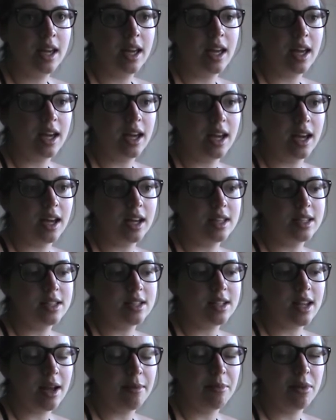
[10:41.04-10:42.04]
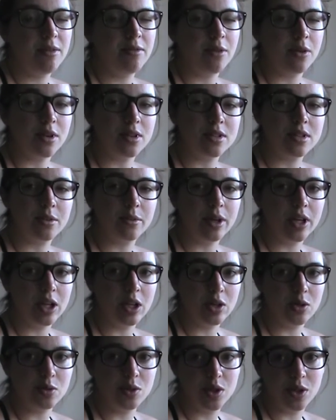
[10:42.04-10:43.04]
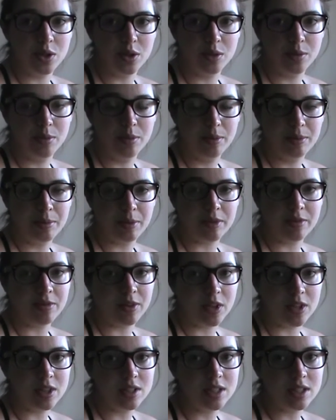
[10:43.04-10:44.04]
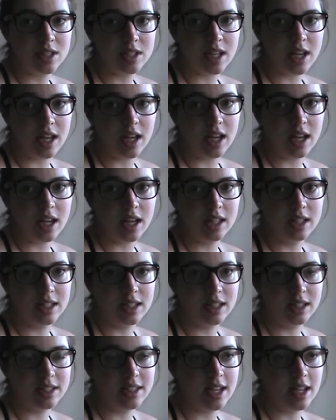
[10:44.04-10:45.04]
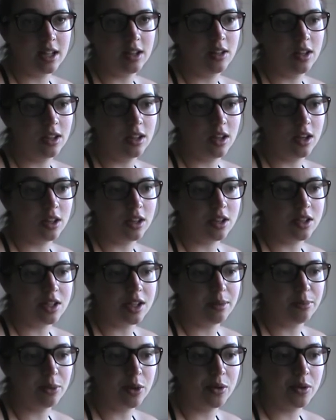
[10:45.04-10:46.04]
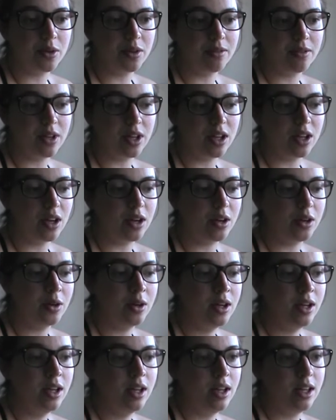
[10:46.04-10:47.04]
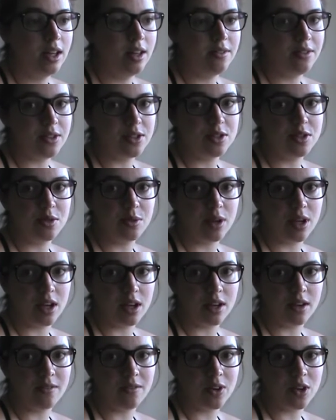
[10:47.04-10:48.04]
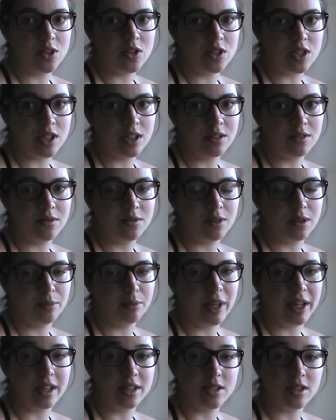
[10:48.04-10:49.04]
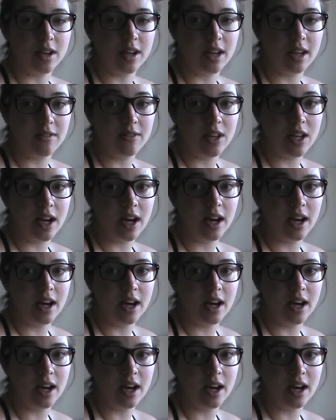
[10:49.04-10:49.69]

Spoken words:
and MP4s are what YouTube prefers, and it'll take a lot longer to upload your video if it's doing a conversion from like a .avi